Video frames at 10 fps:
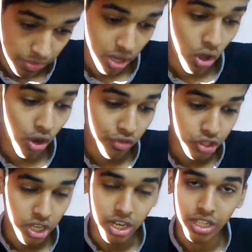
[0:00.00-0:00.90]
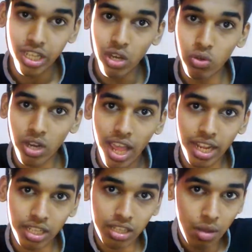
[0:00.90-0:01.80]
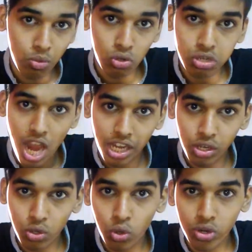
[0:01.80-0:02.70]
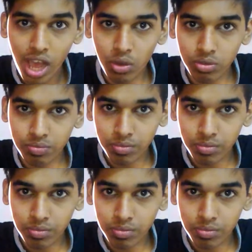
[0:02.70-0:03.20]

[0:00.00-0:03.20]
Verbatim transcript: And all of a sudden, they look like they are most likely to go down